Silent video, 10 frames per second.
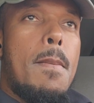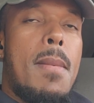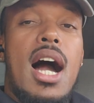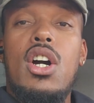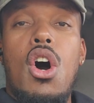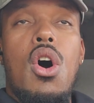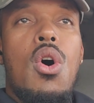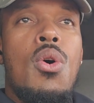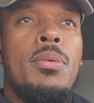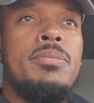my
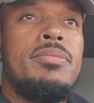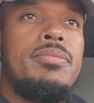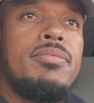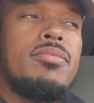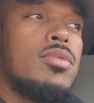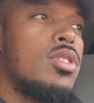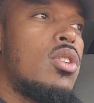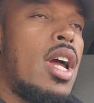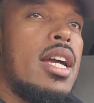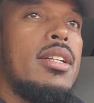goal,
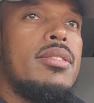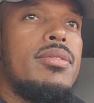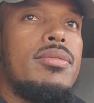right?